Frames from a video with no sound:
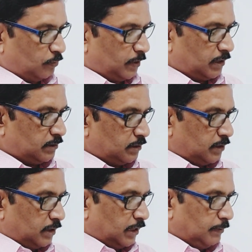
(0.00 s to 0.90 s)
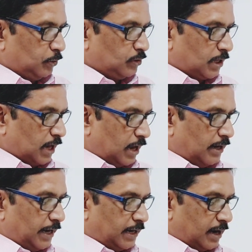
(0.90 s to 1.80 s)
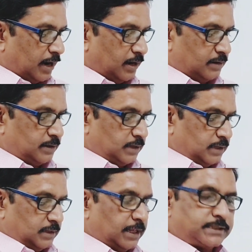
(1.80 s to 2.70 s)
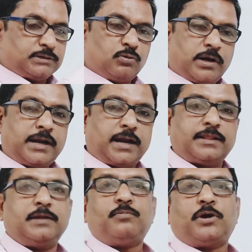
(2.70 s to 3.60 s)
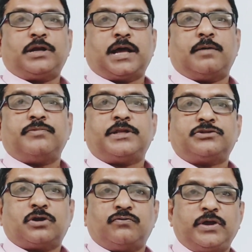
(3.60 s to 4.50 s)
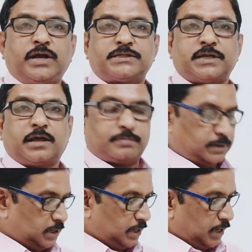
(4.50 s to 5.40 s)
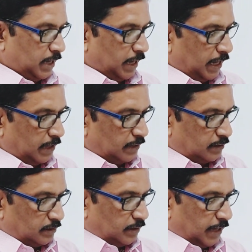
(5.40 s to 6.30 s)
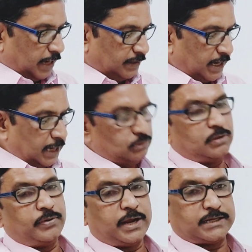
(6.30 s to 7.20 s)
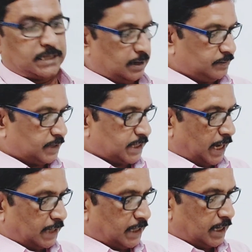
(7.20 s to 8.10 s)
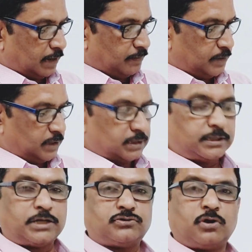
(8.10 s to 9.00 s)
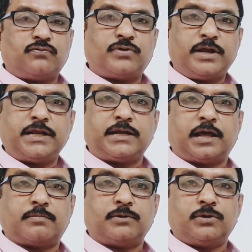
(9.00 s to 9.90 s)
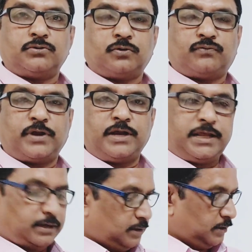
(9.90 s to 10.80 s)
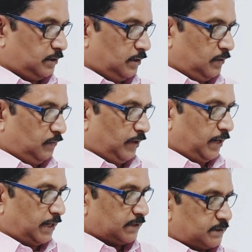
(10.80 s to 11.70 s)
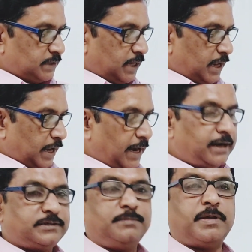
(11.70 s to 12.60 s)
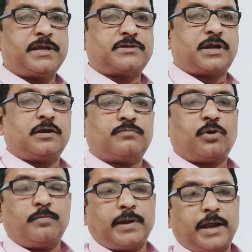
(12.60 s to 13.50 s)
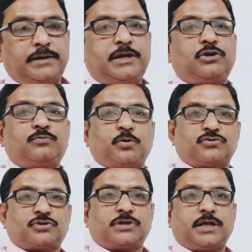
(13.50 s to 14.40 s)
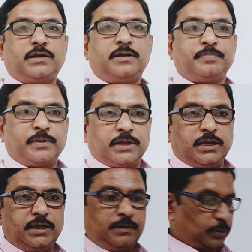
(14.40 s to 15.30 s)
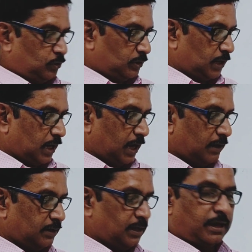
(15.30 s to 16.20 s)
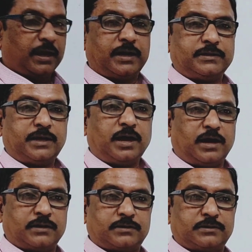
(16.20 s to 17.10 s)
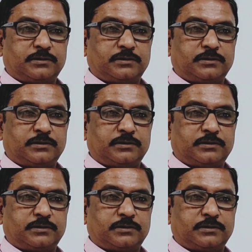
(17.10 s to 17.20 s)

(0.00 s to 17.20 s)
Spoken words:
of it, in between the lung and heart, there is another important nerve that is called a vagus nerve. And anteriorly to the vagus nerve, there is another nerve that is called phrenic nerve. So phrenic, vagus, and sympathetic trunk from anterior to posterior in between the lung and the heart